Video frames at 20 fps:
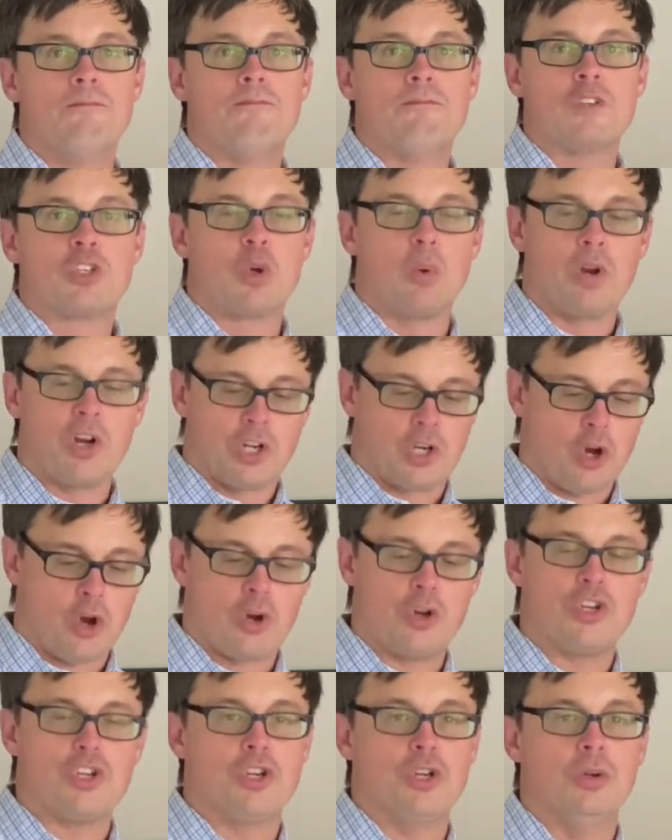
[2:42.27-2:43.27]
So I want to
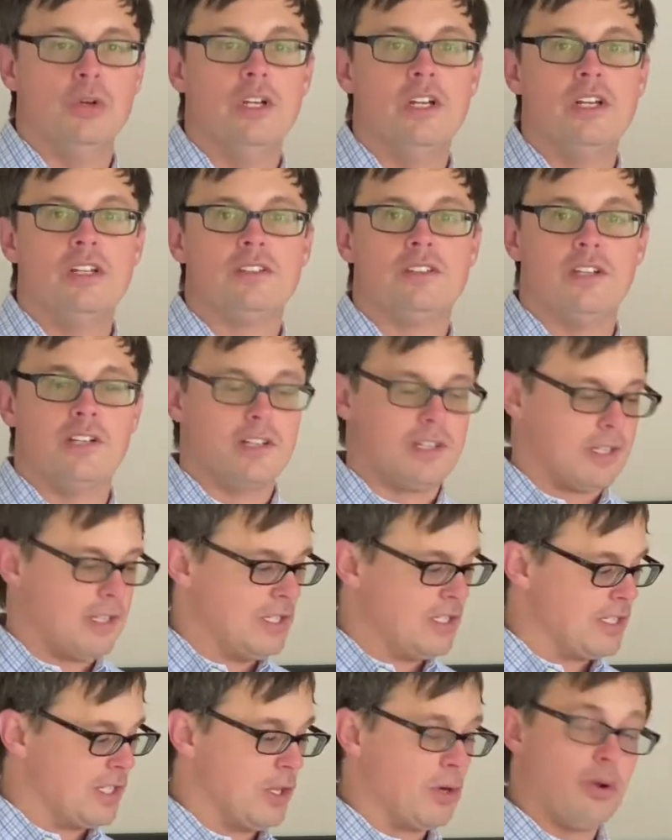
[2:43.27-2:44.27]
encourage you to
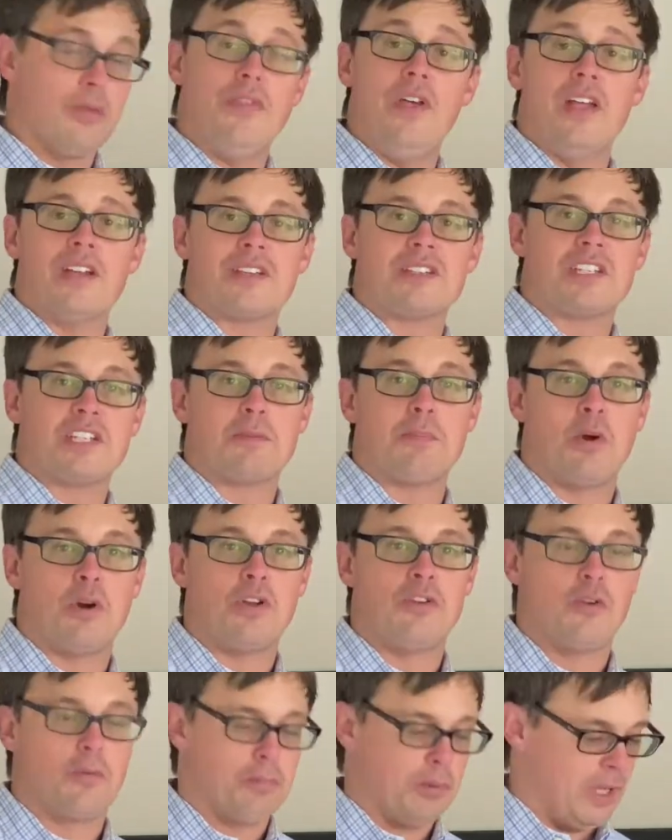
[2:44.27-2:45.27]
consider this as part
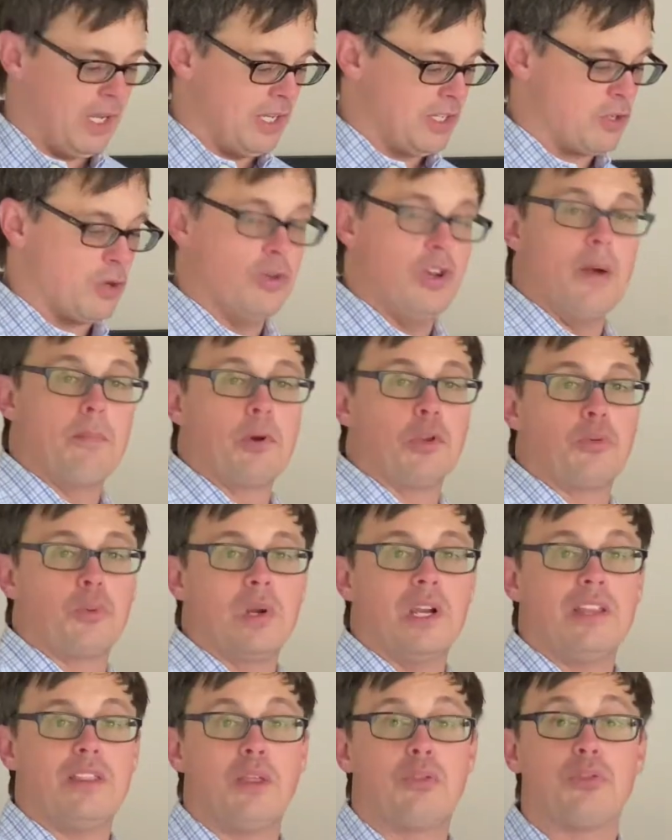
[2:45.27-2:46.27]
of your plan. So number
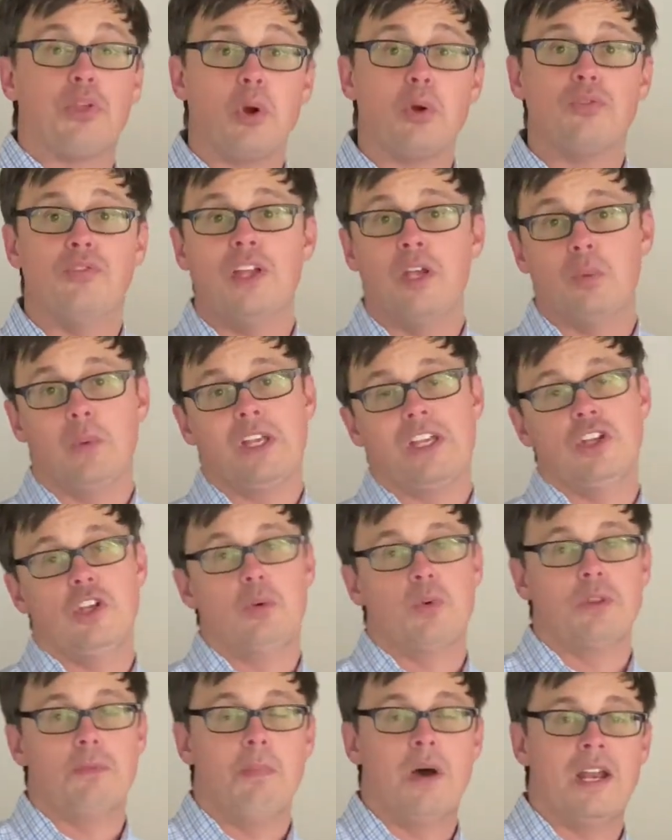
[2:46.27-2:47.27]
3, the third thing we can do
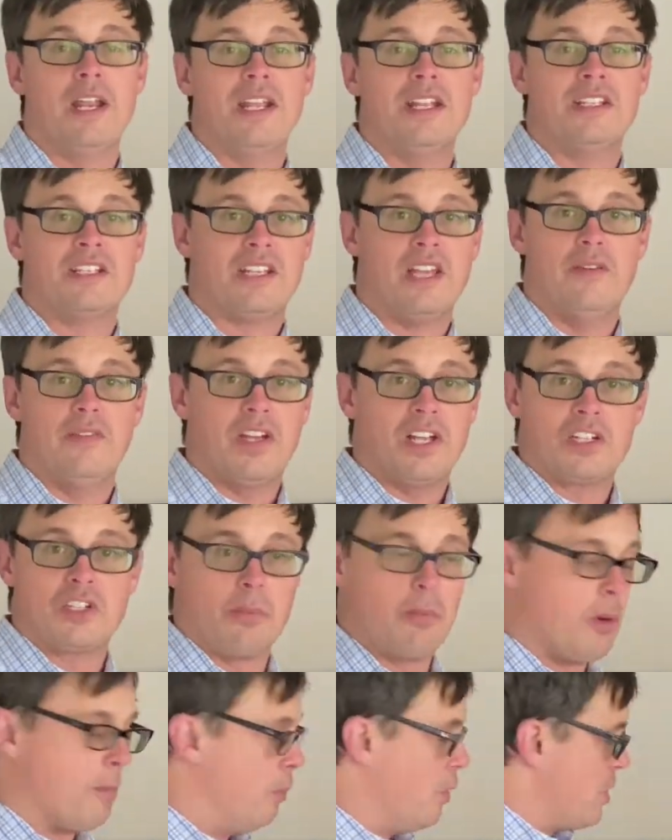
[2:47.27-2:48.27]
with money is giving. So
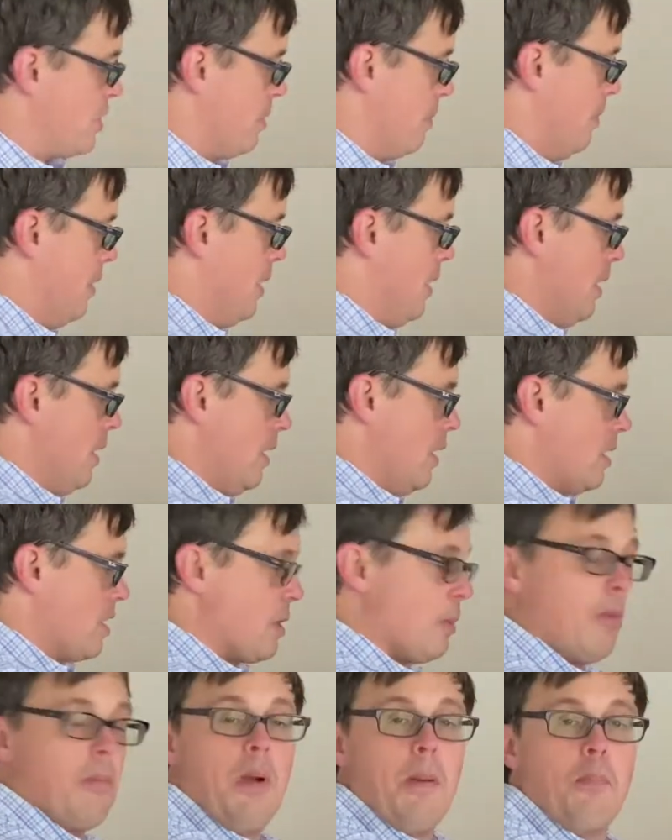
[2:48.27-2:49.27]
I'm going to put some
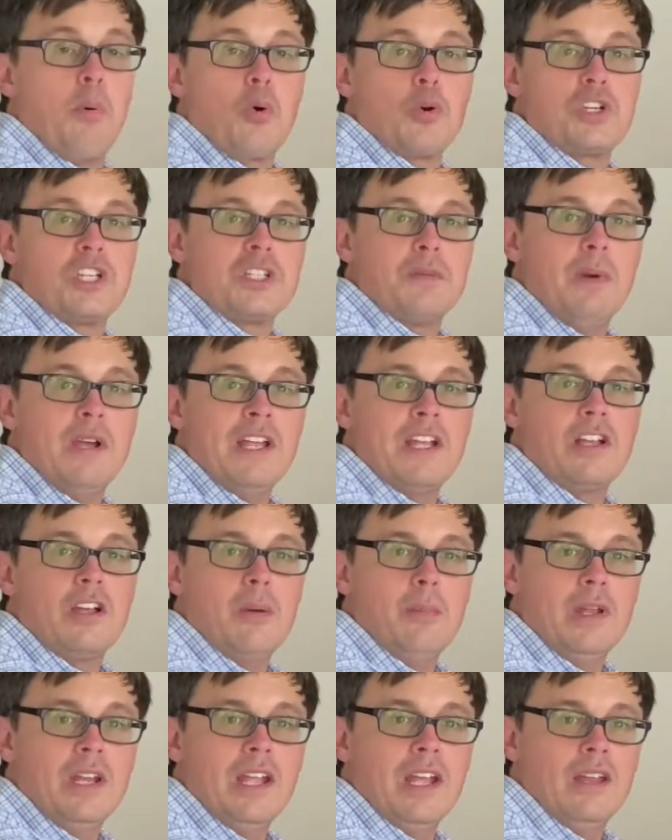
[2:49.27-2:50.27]
of my portions, my
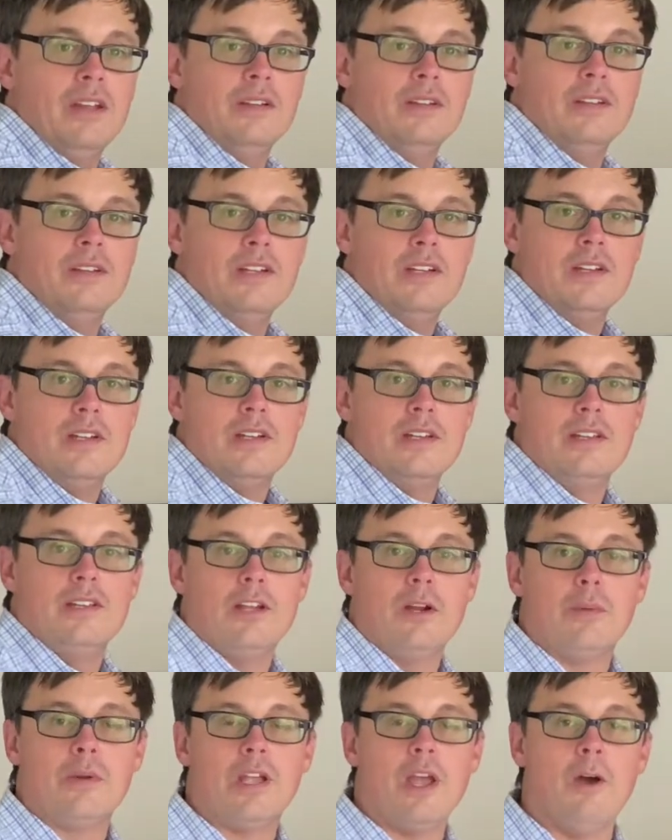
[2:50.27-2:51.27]
income in it.
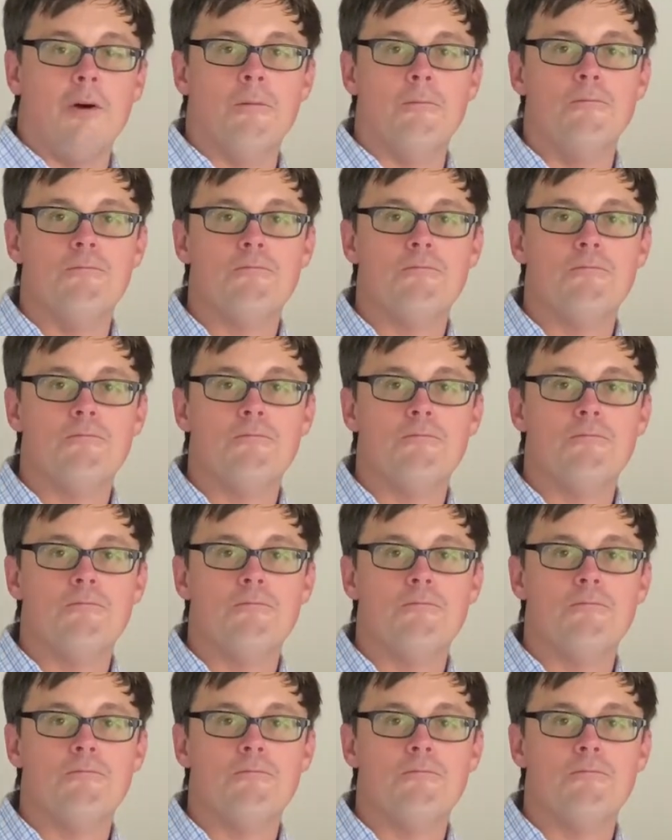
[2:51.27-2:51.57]
There we go.